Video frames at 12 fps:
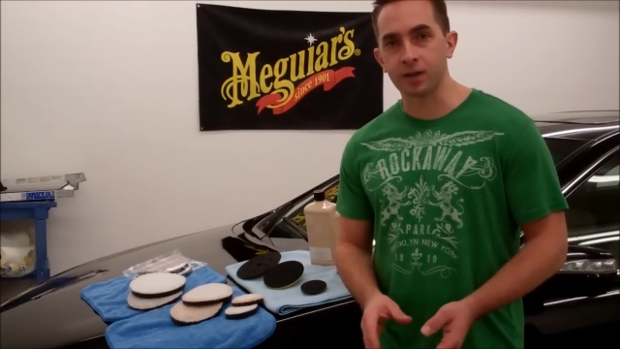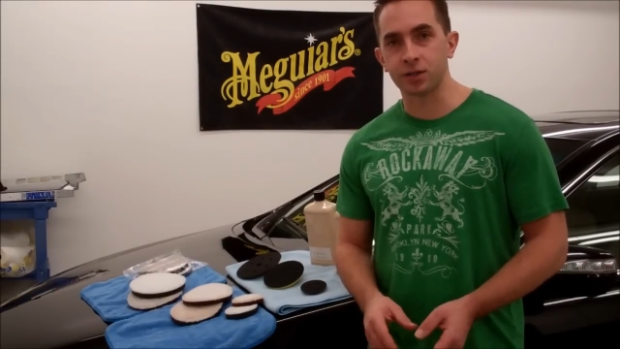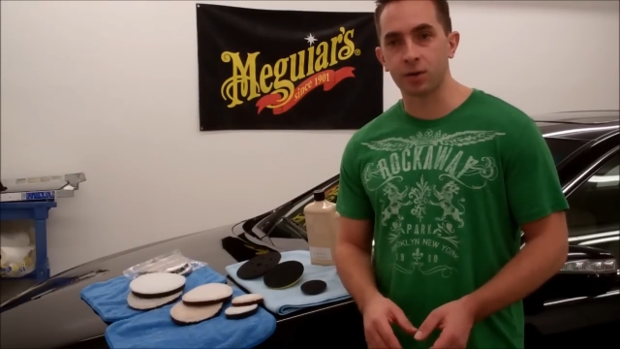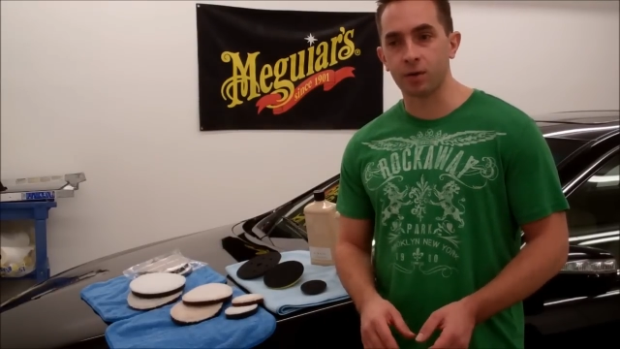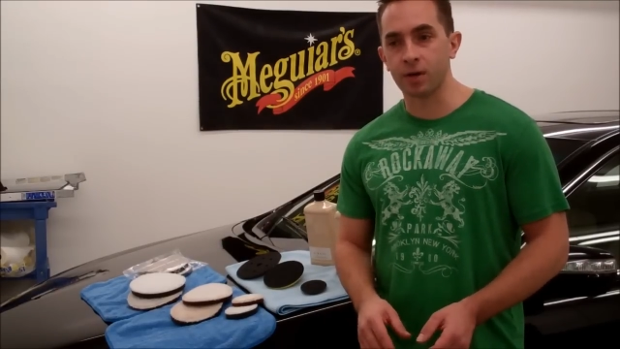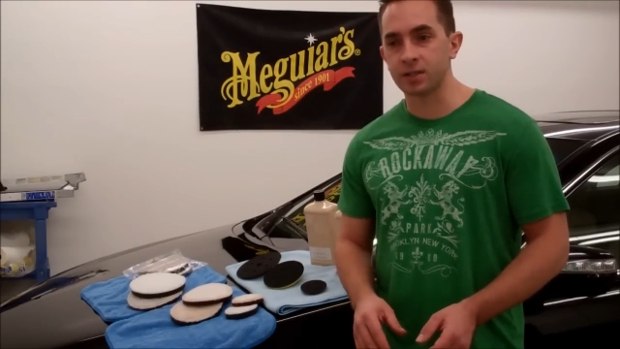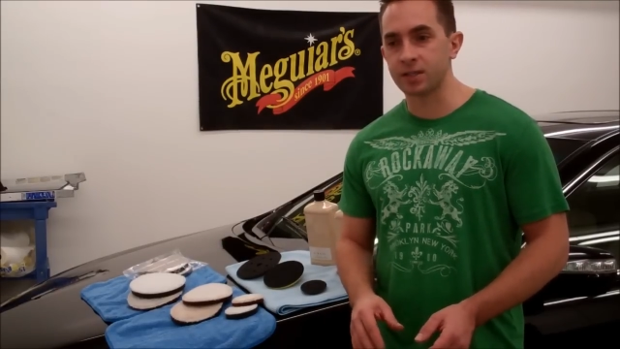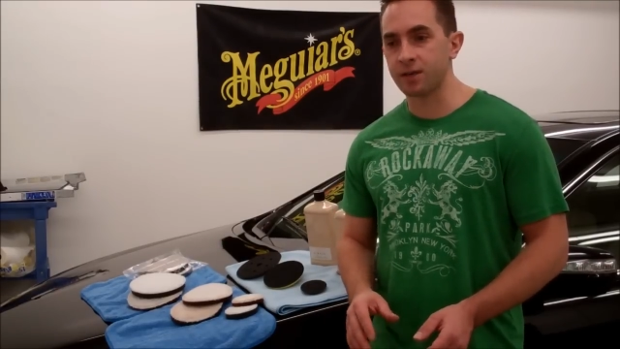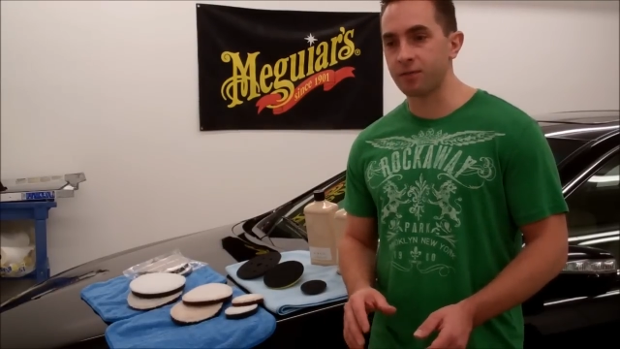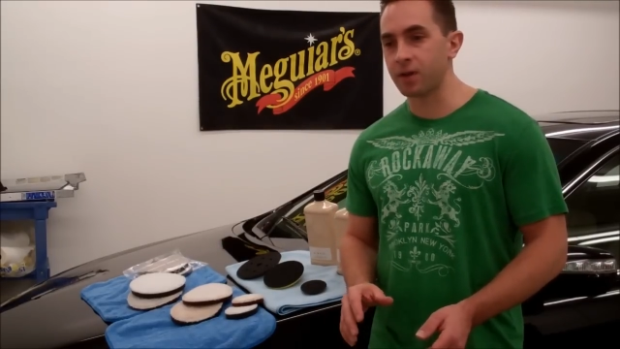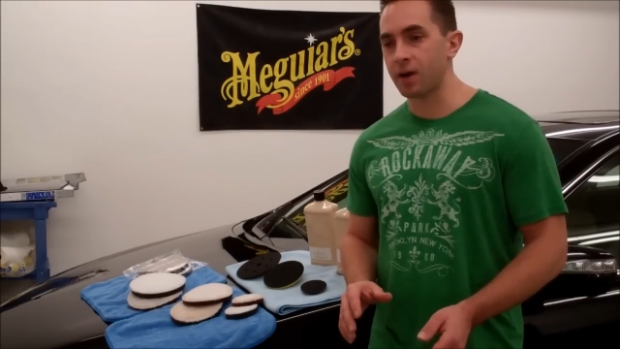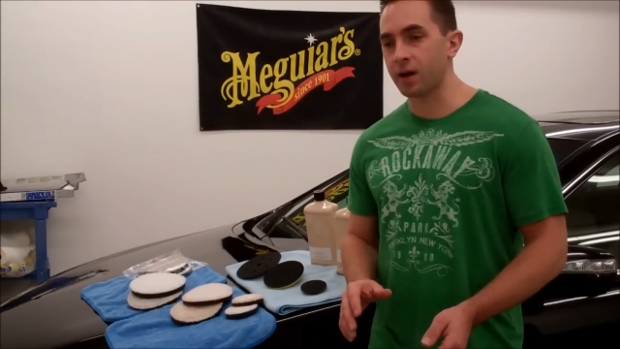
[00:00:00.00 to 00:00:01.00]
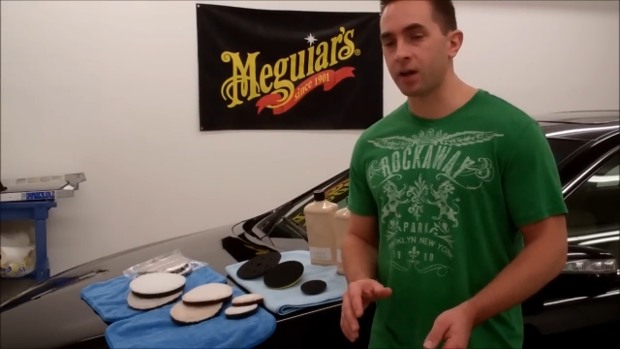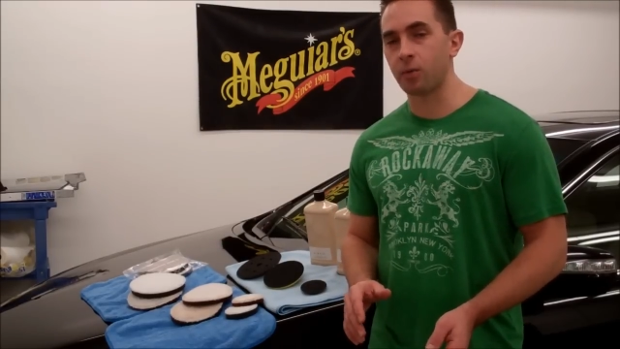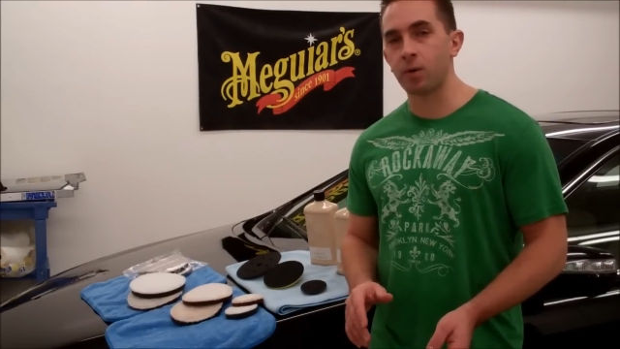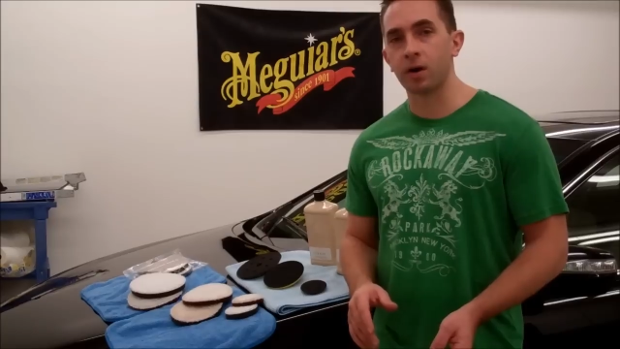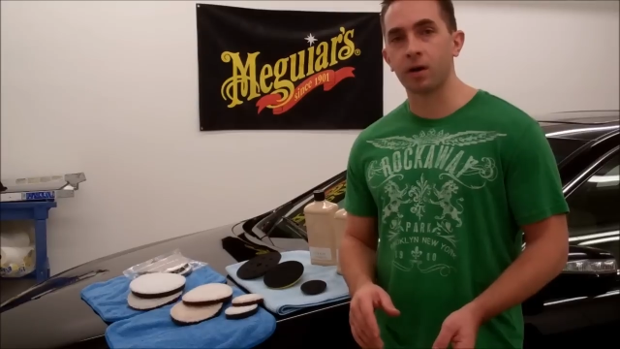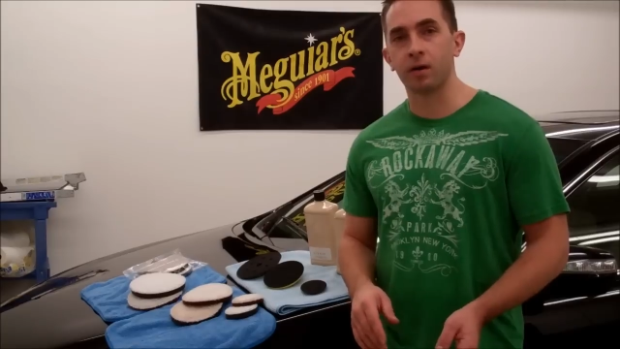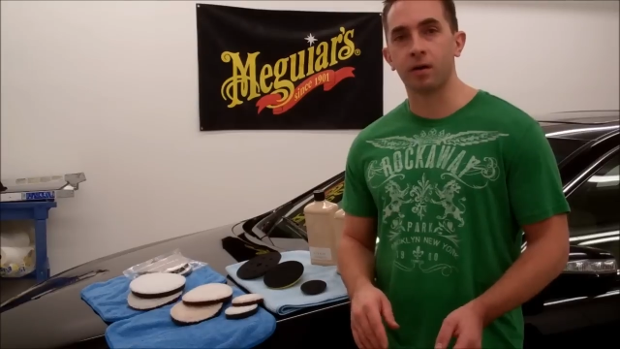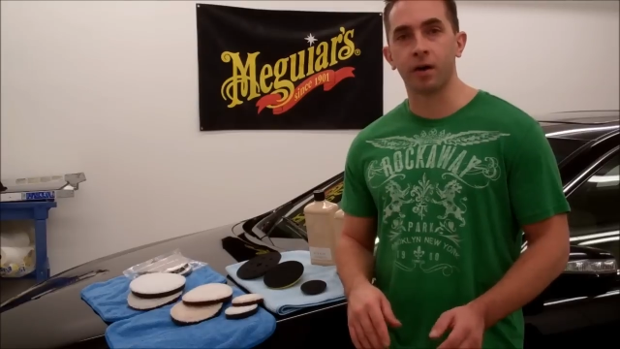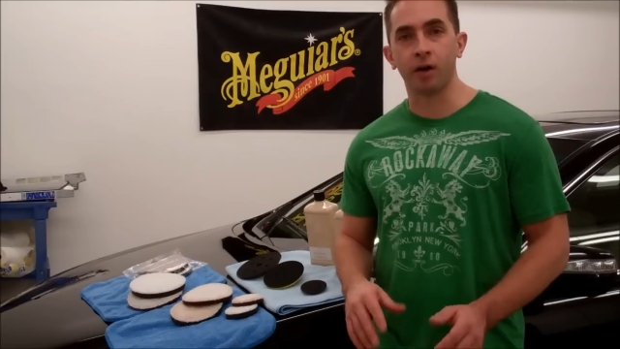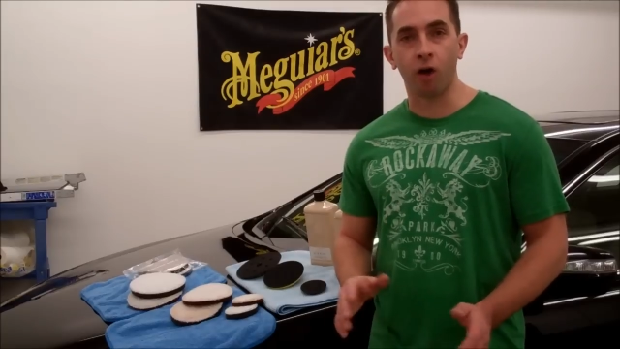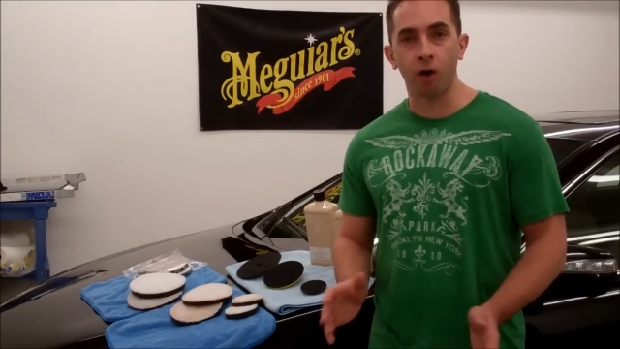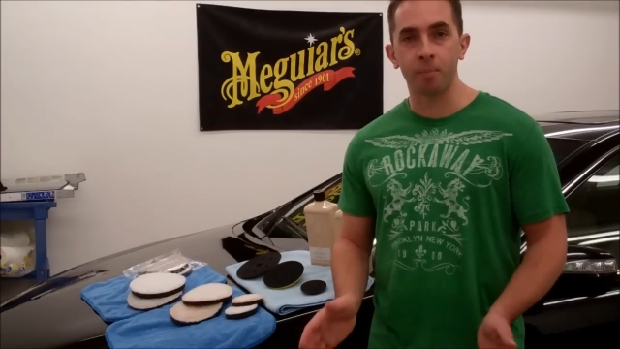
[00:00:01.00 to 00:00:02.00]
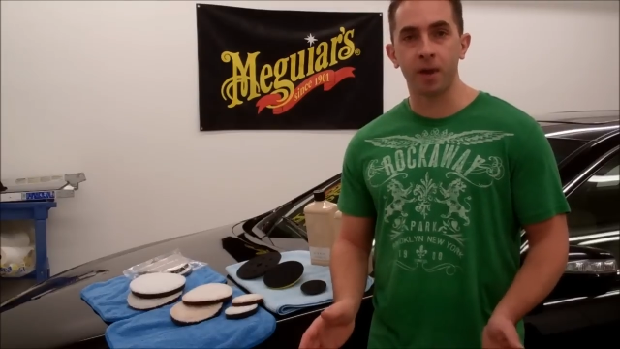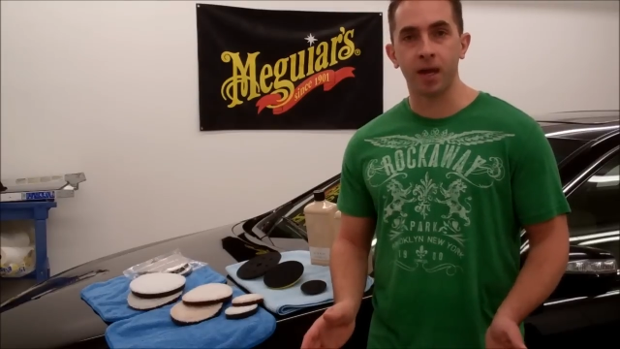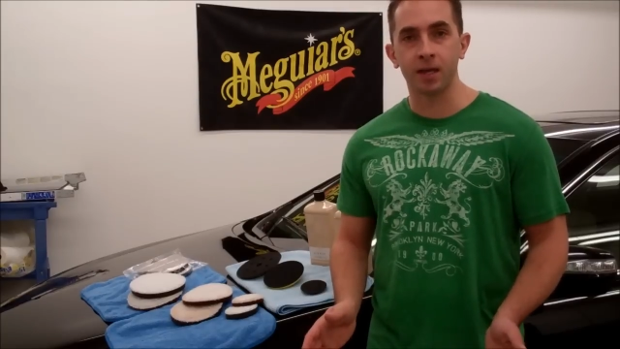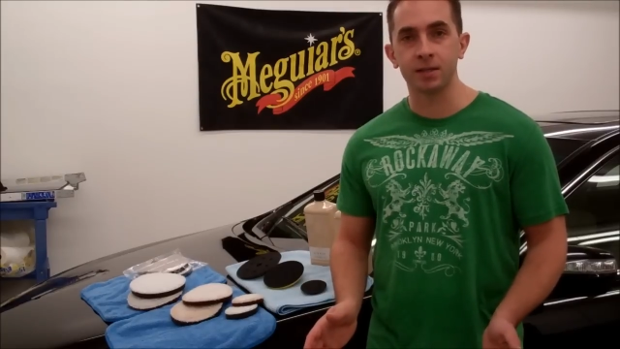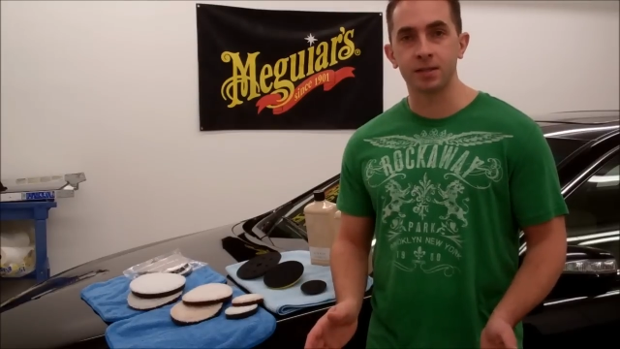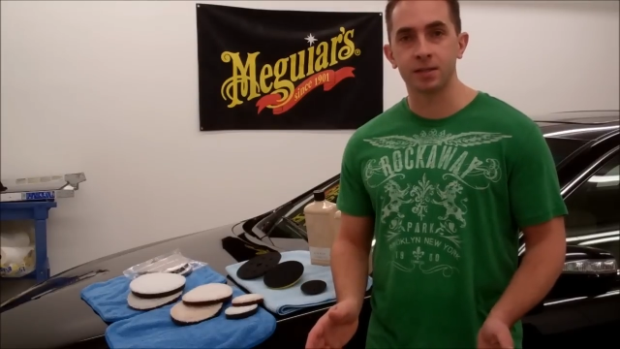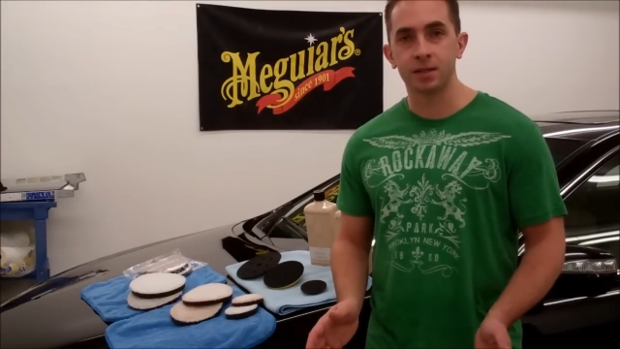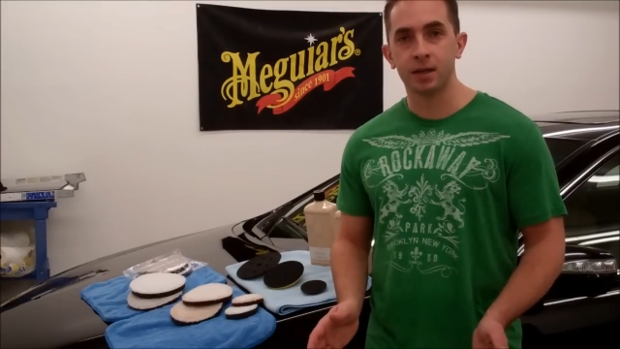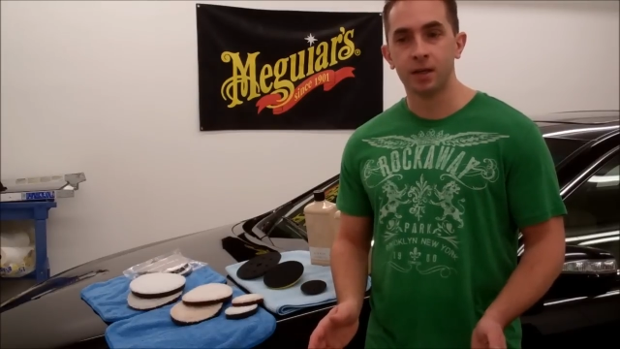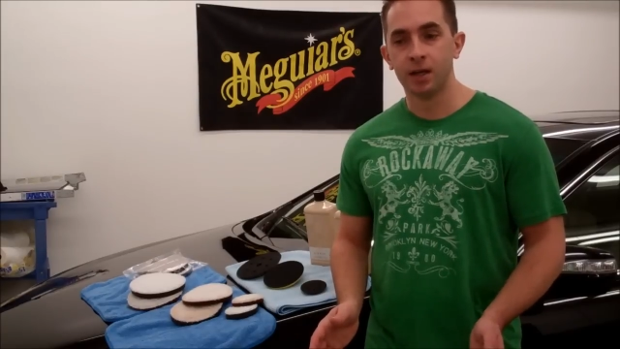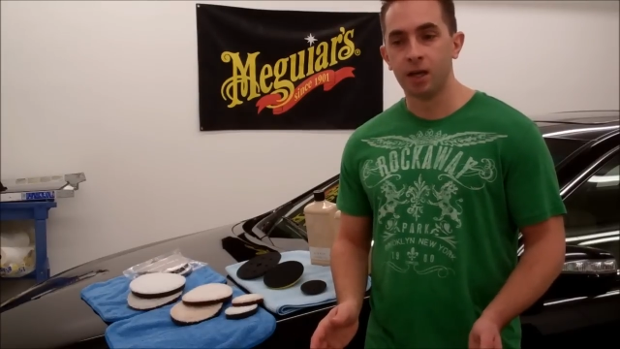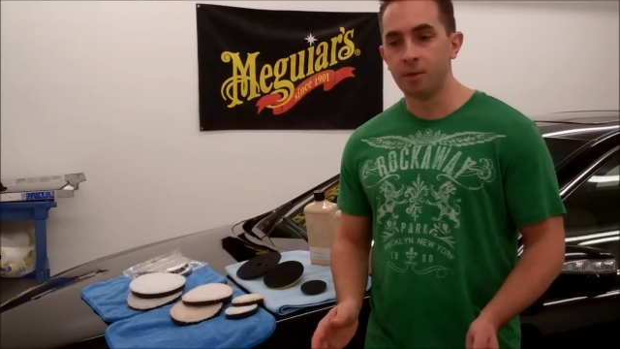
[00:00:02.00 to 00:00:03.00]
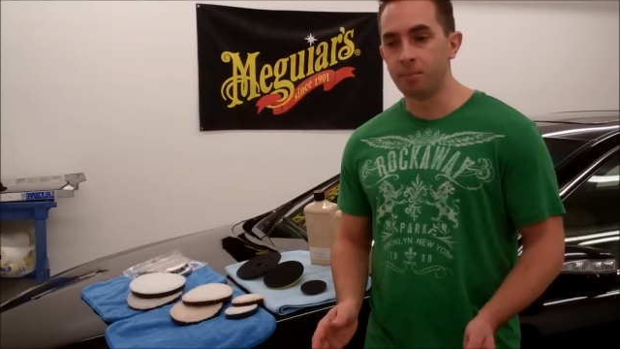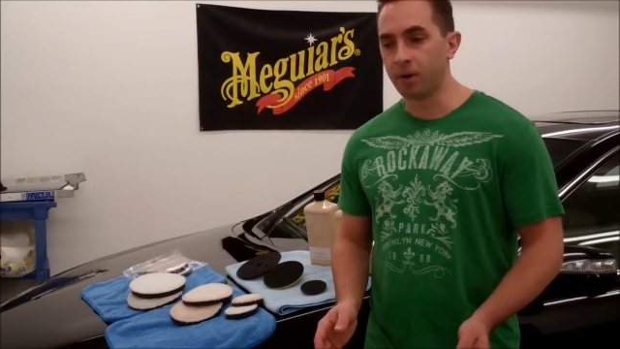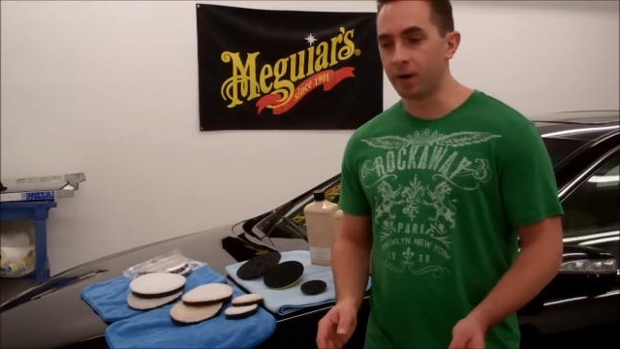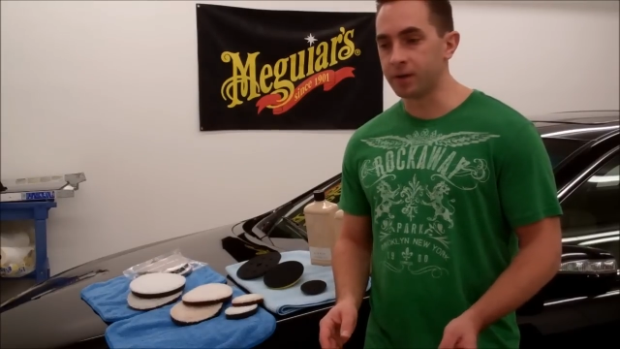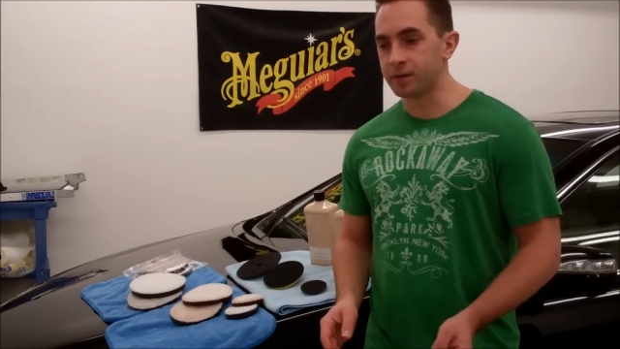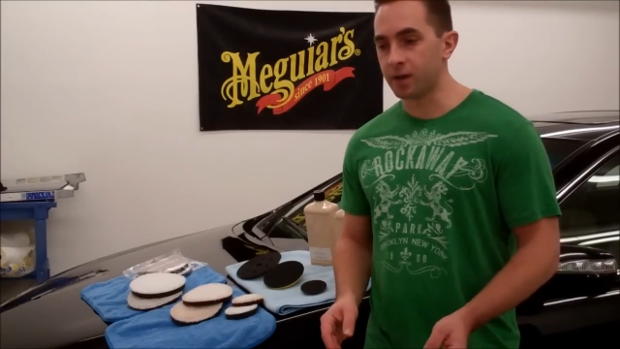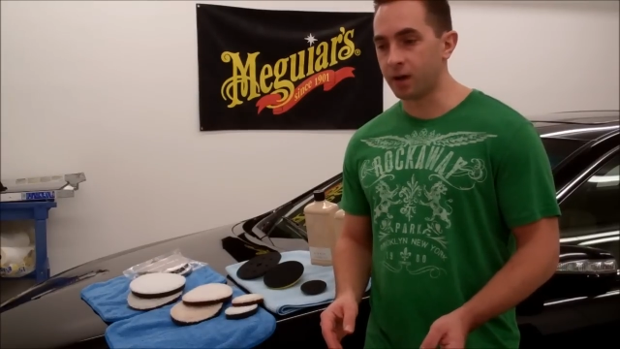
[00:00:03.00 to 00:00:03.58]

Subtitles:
so it's definitely not going to work on all paints, but